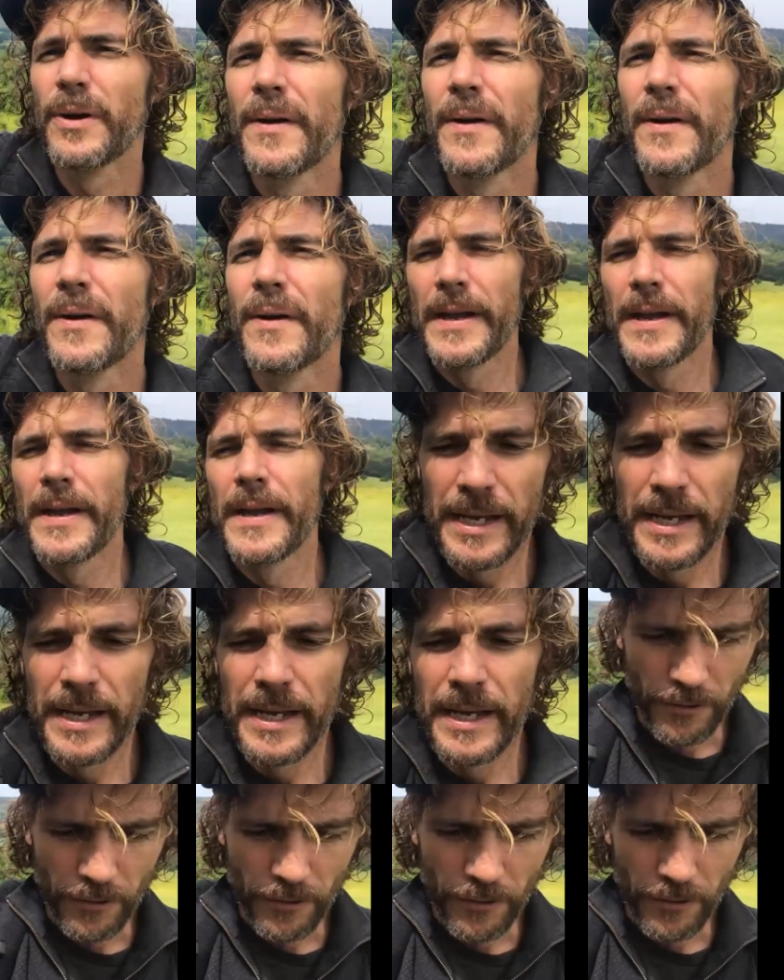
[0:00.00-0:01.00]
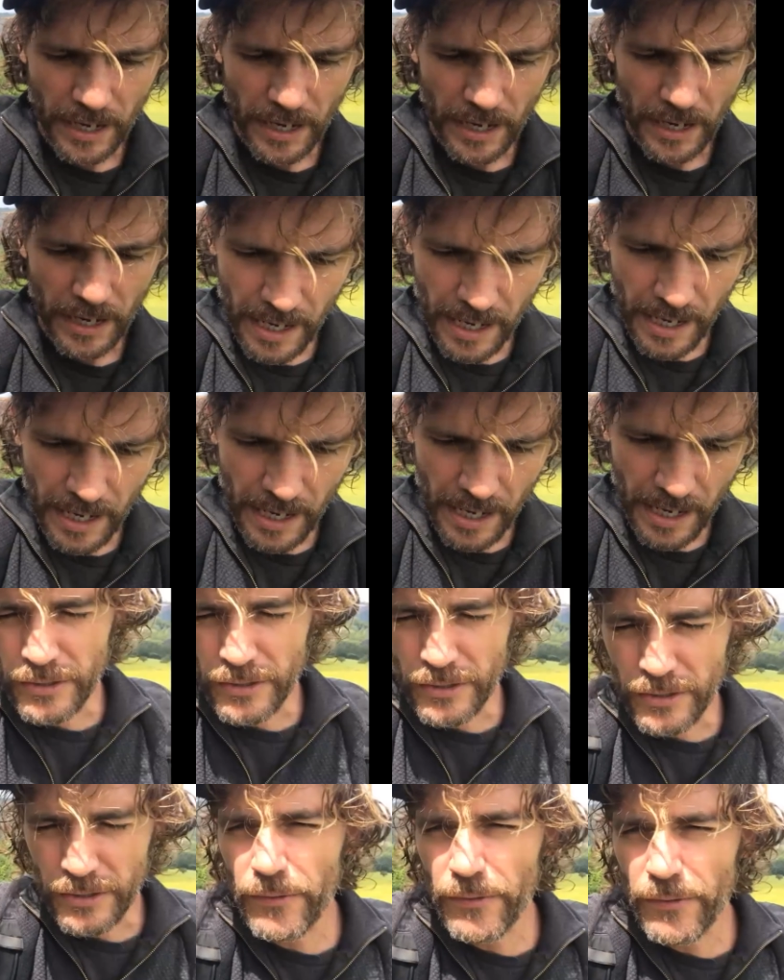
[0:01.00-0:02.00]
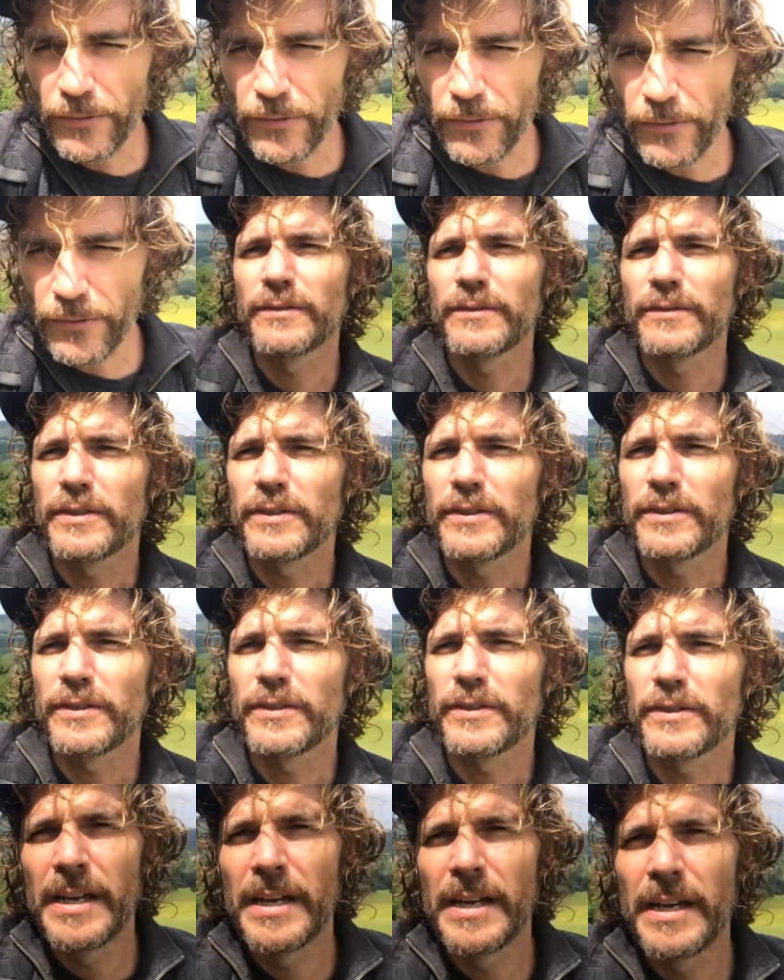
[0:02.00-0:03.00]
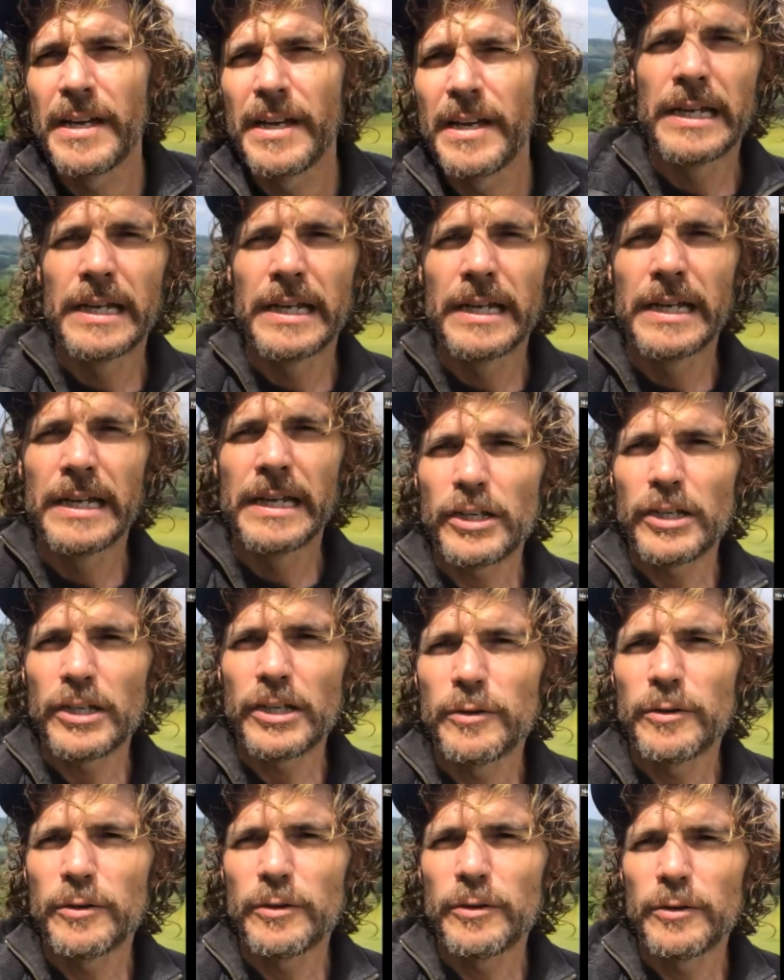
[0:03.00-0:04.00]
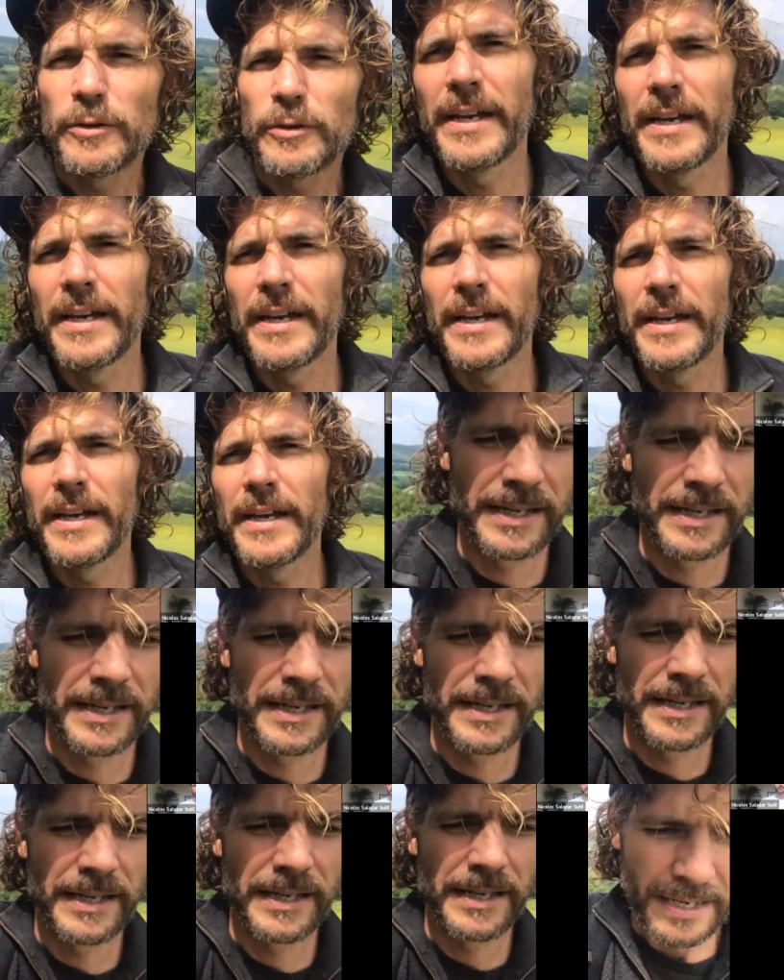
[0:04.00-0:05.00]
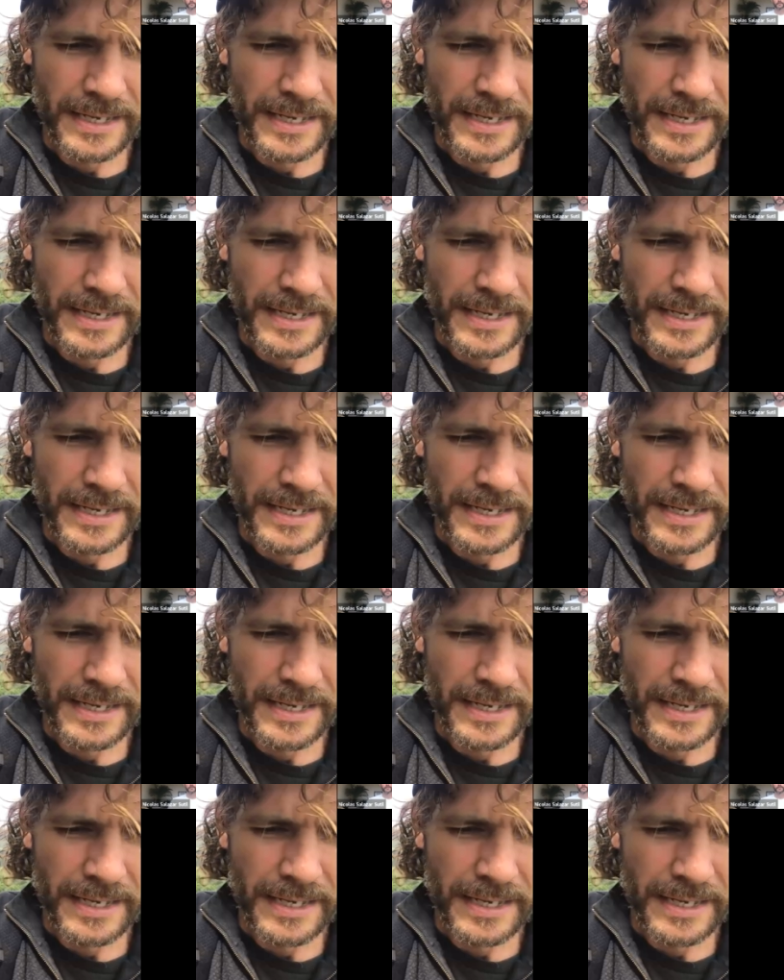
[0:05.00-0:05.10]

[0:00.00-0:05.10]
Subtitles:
For hundreds of thousands of years, humans, sapiens